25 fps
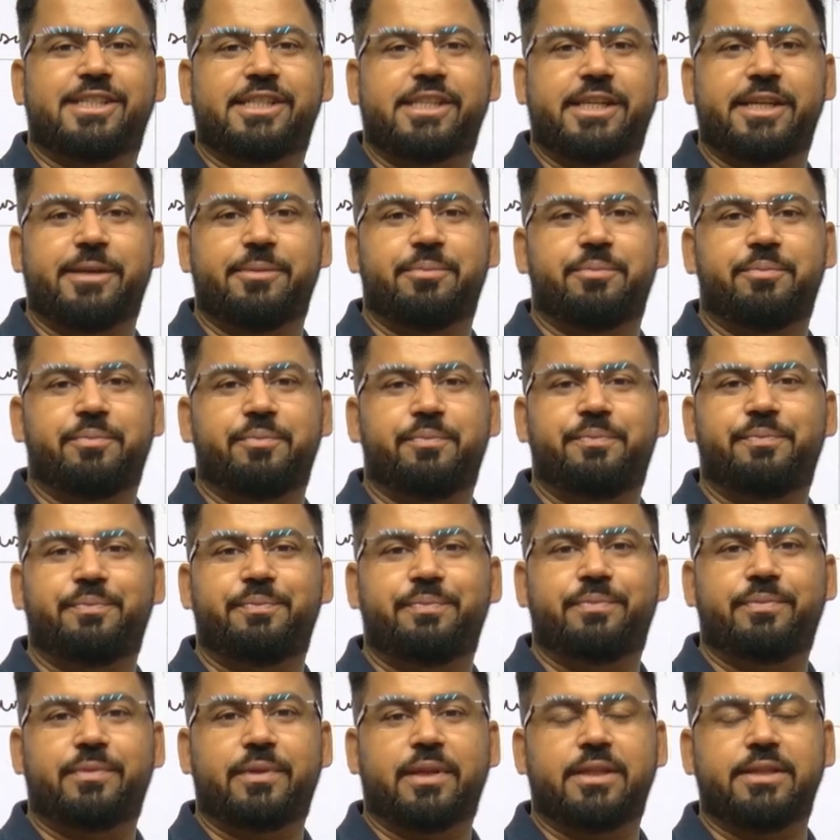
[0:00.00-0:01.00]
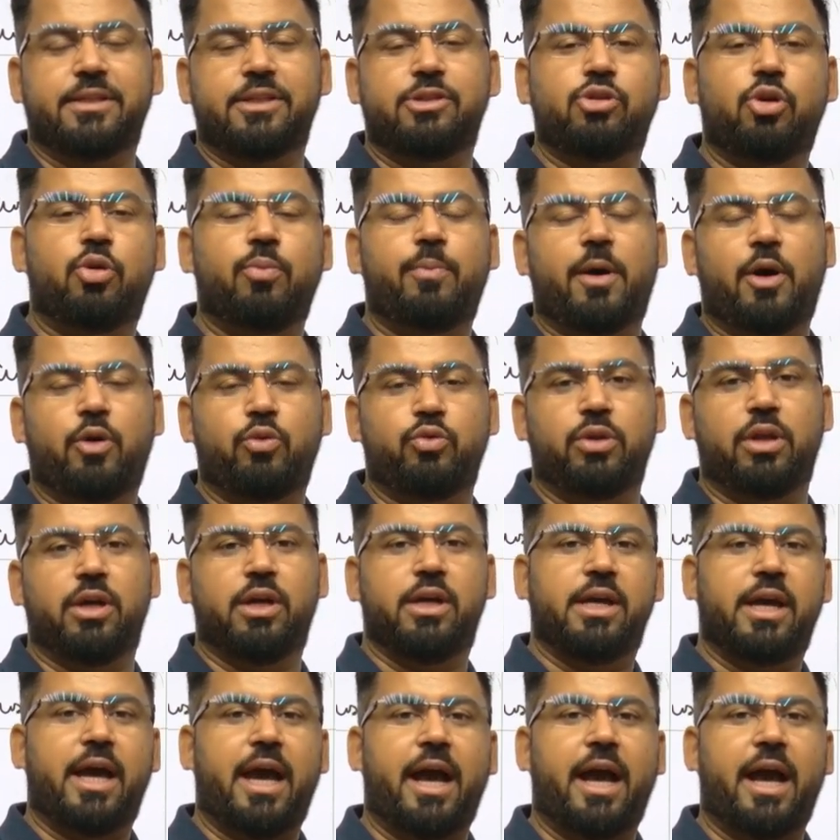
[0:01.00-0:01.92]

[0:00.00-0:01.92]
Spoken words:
this same. There is no bound.